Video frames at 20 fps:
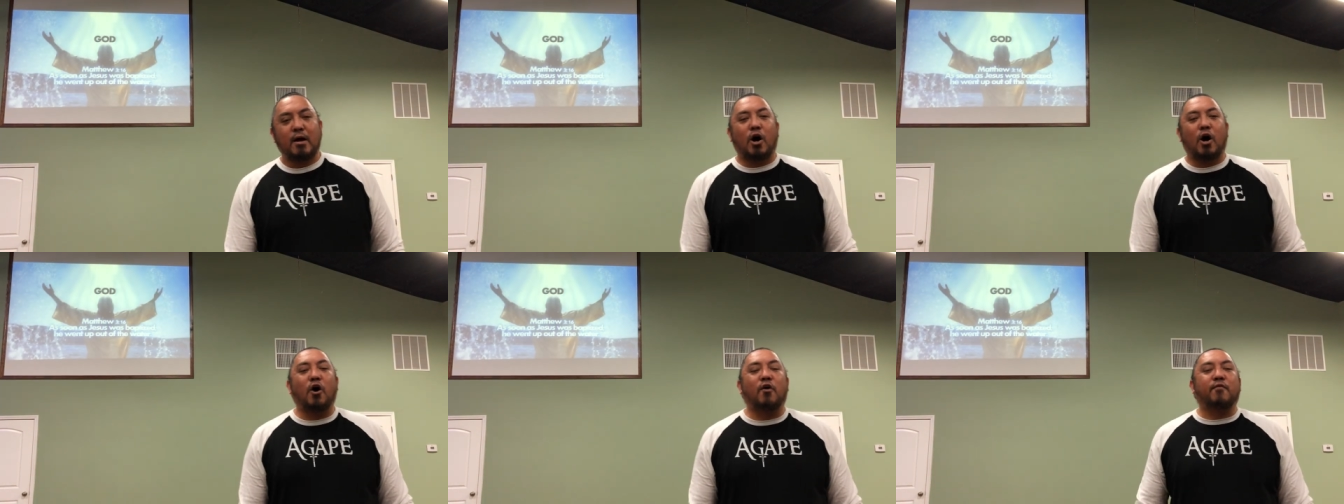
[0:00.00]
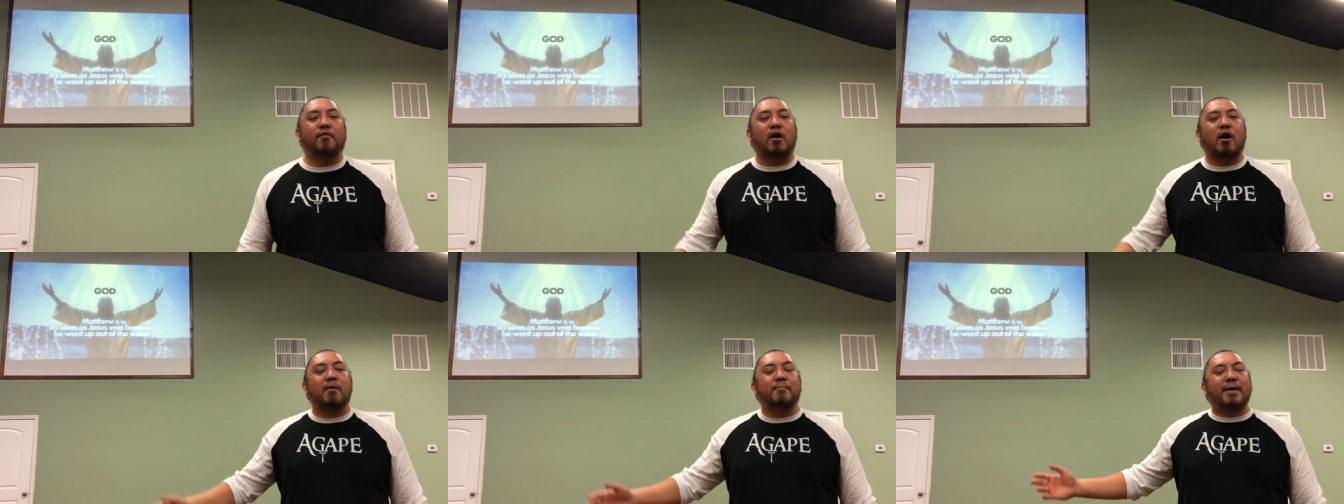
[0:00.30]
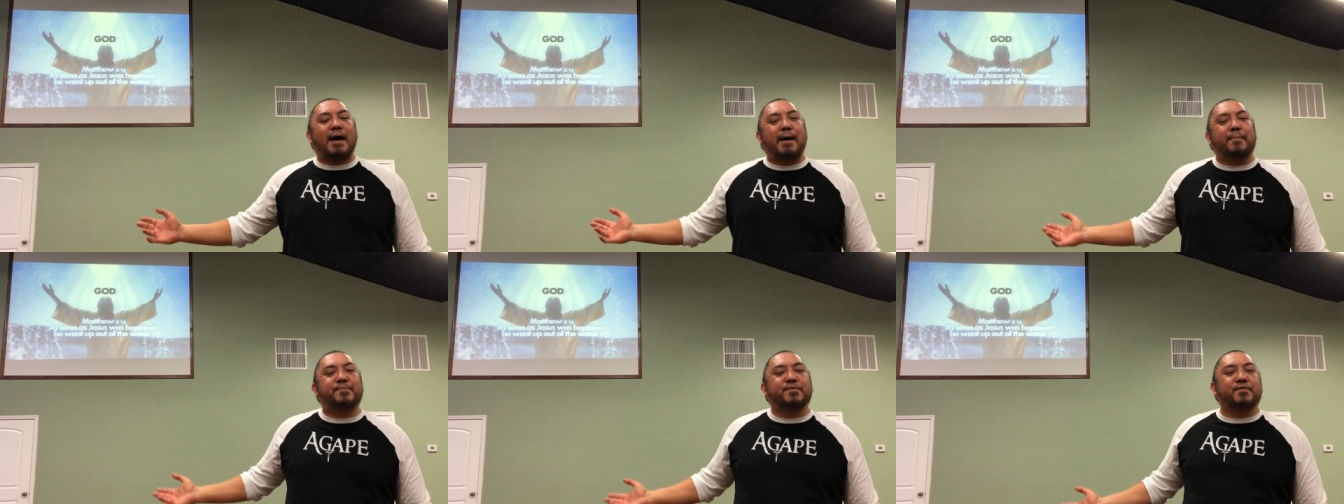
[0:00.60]
Over our
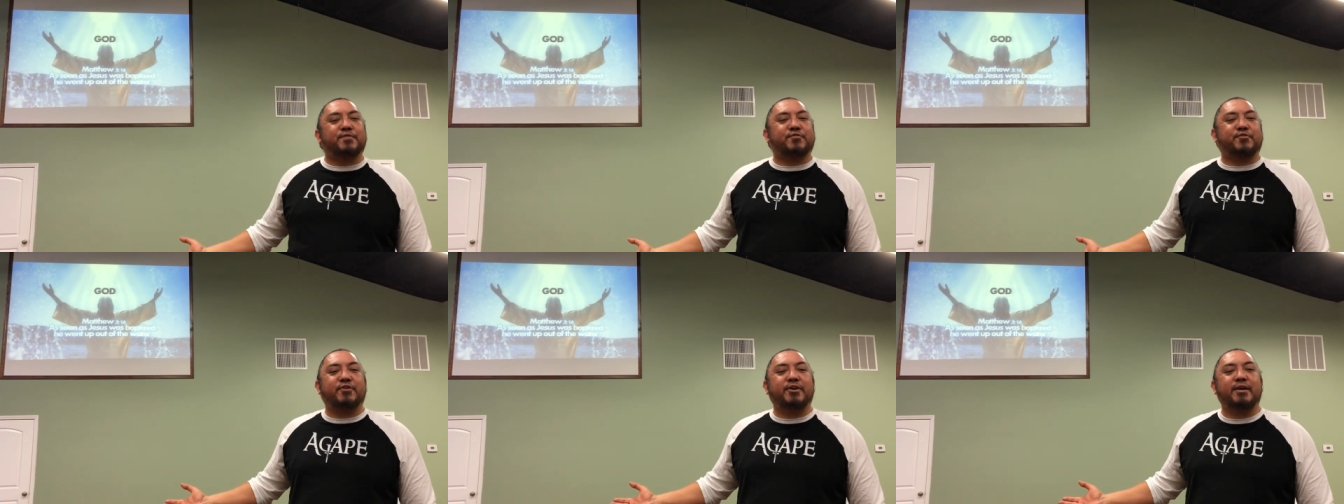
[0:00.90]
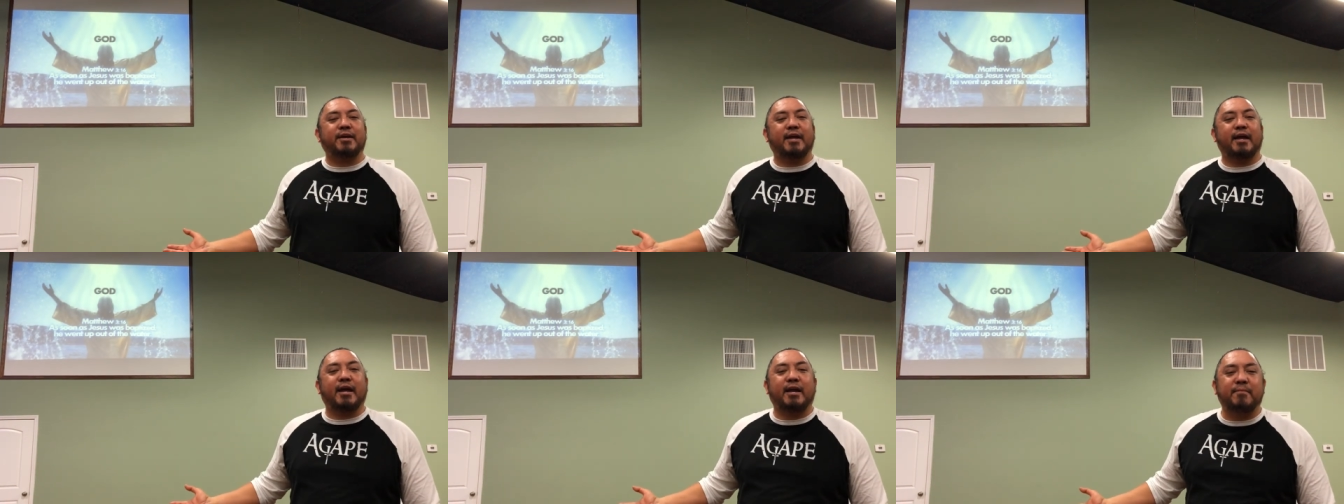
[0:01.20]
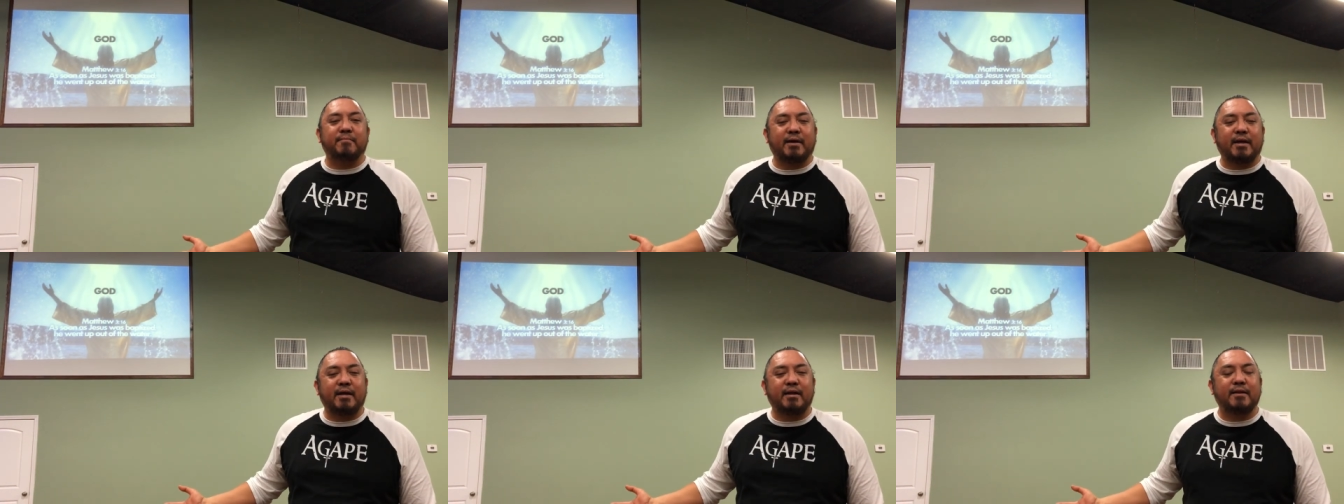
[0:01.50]
baptistry,
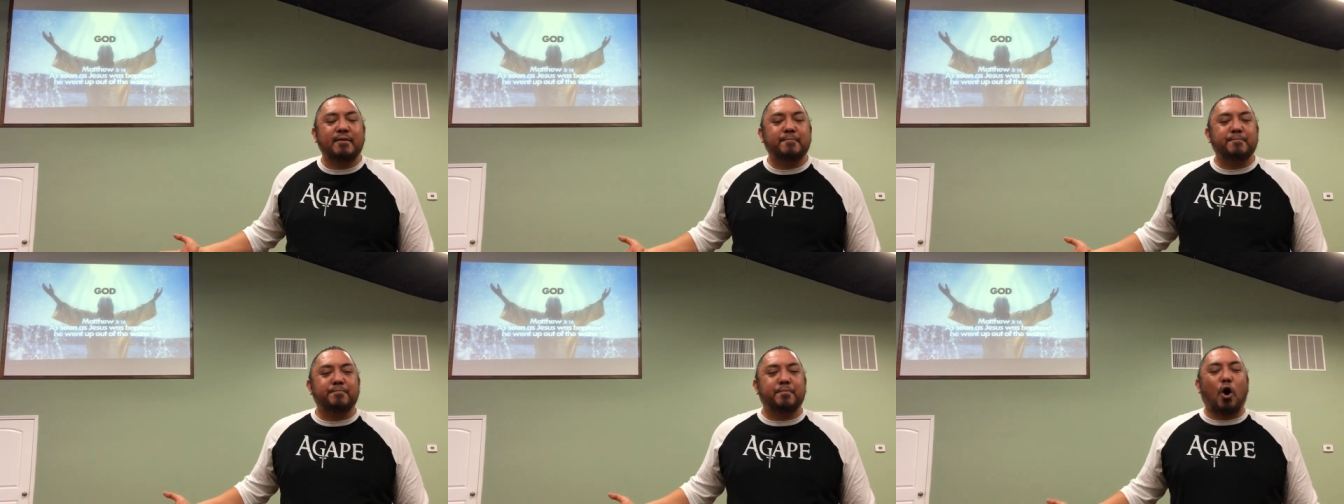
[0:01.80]
amen.